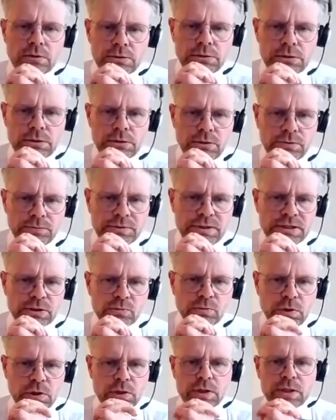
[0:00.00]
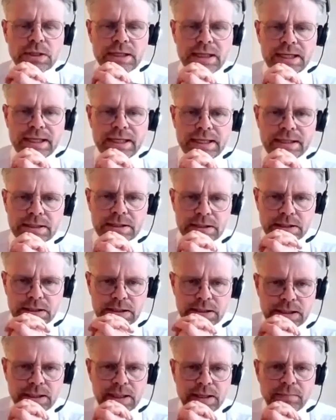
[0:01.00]
of this work takes
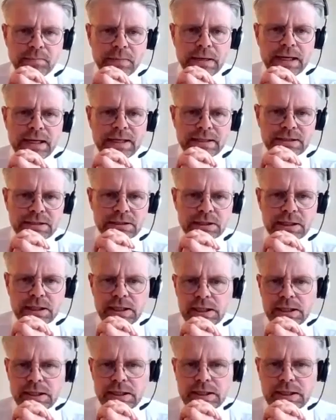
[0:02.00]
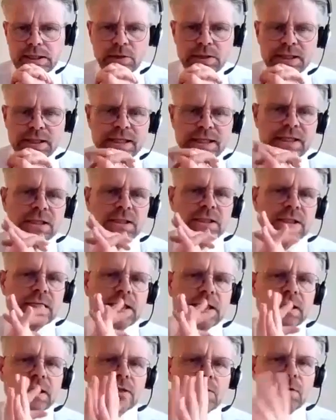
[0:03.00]
place not
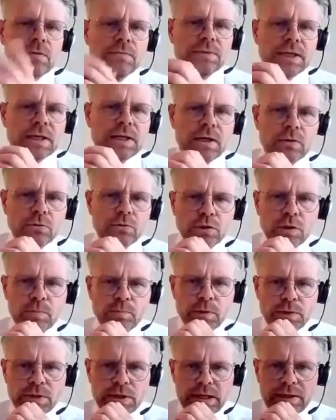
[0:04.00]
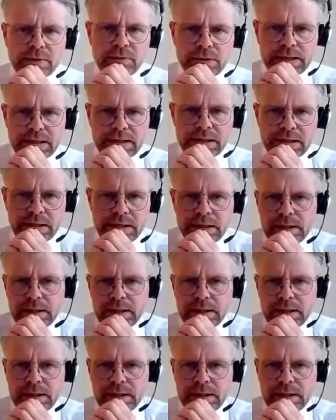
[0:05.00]
inside of the Council, but rather in